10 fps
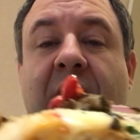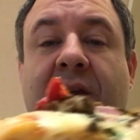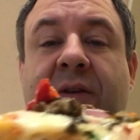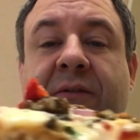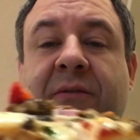
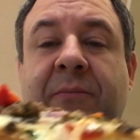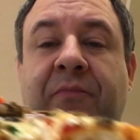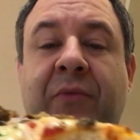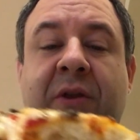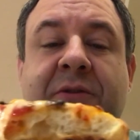is,
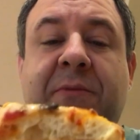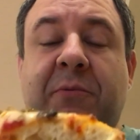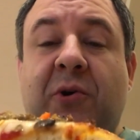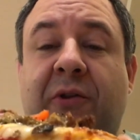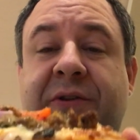some
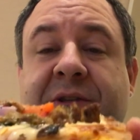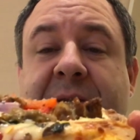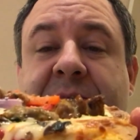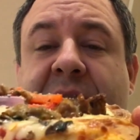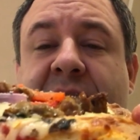people call this
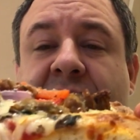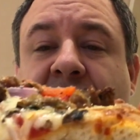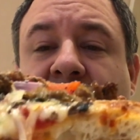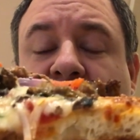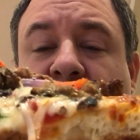deep dish or
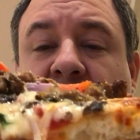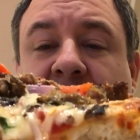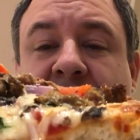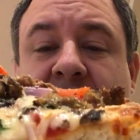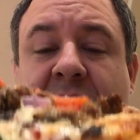thick
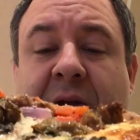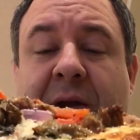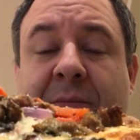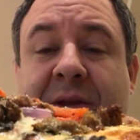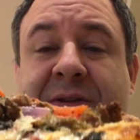crust.
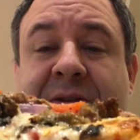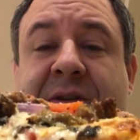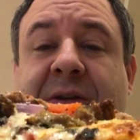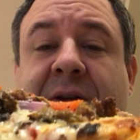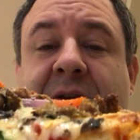It's
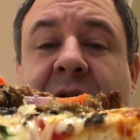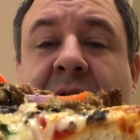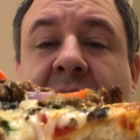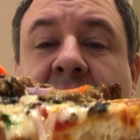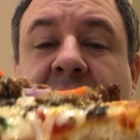Sicilian.
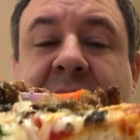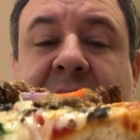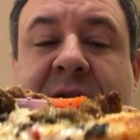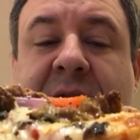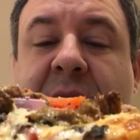This
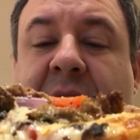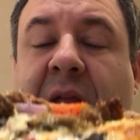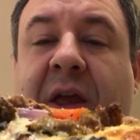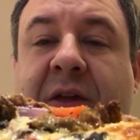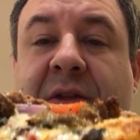is to me
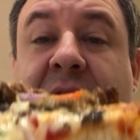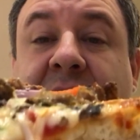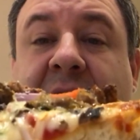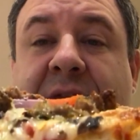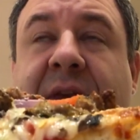like the
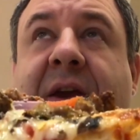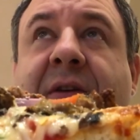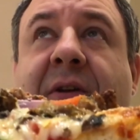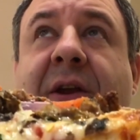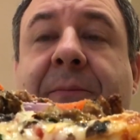thick,
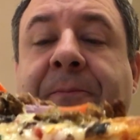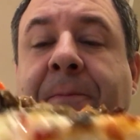right?